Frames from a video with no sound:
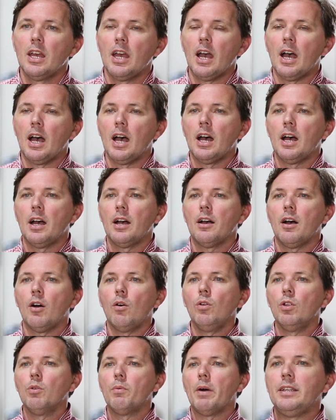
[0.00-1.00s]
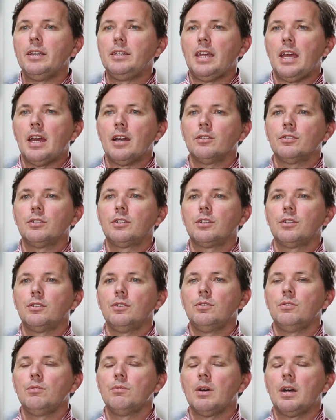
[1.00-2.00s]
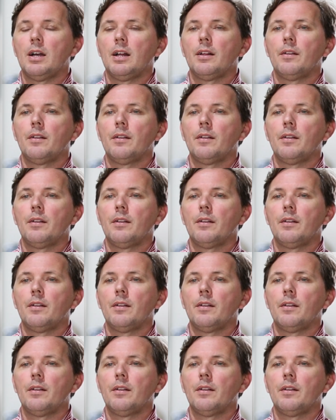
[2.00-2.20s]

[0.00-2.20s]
all the down to